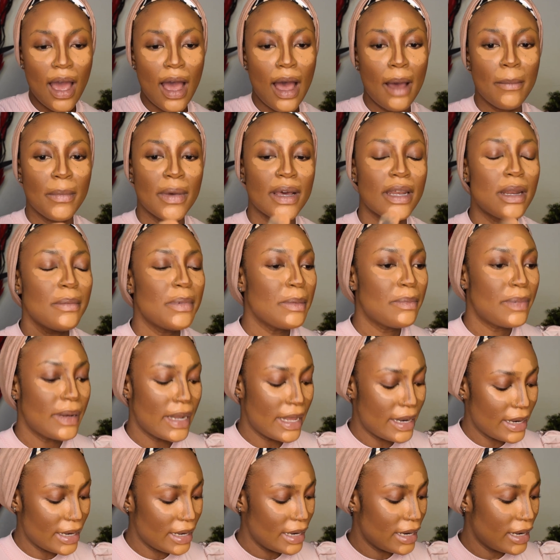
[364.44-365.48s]
I'm gonna be
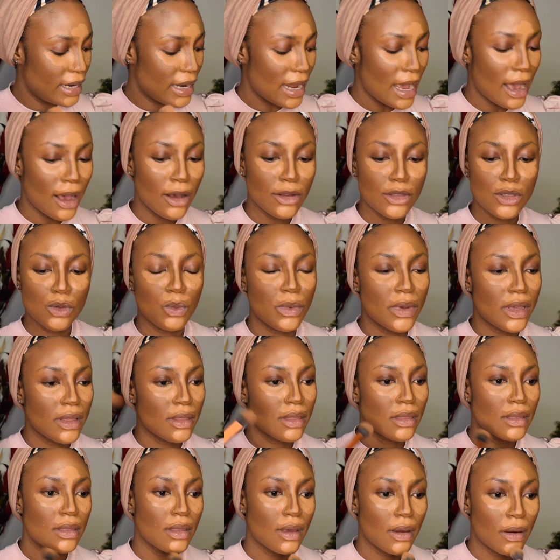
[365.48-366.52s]
blending it out
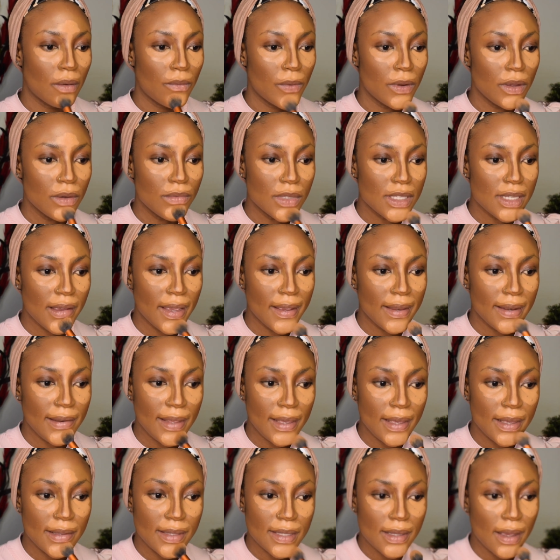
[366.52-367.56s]
with the Real
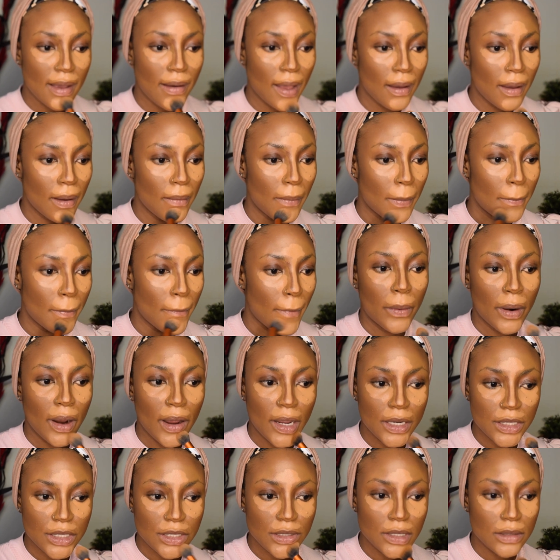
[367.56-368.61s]
Techniques
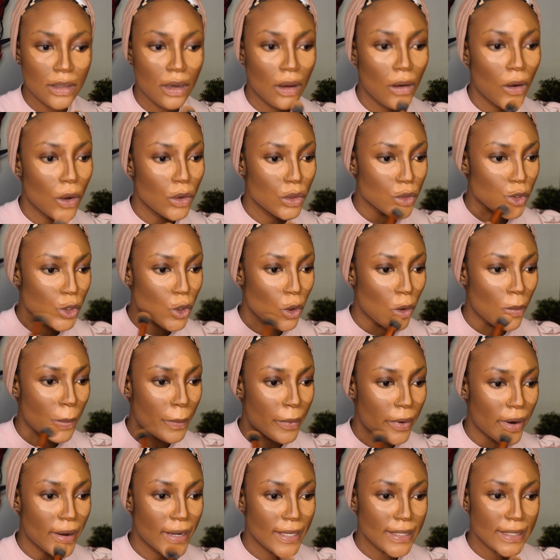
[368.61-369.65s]
brush, the contour
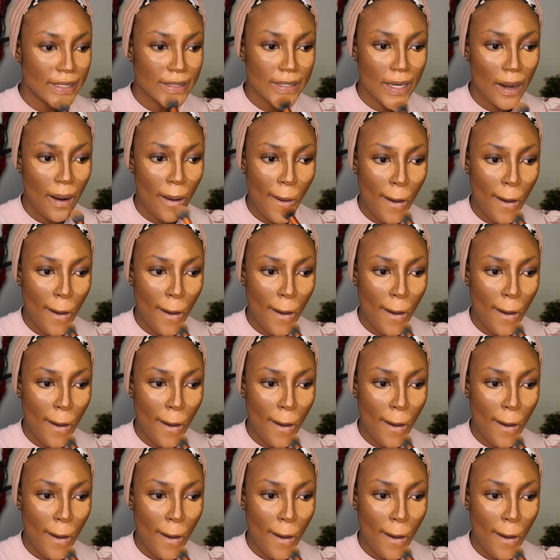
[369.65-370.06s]
brush.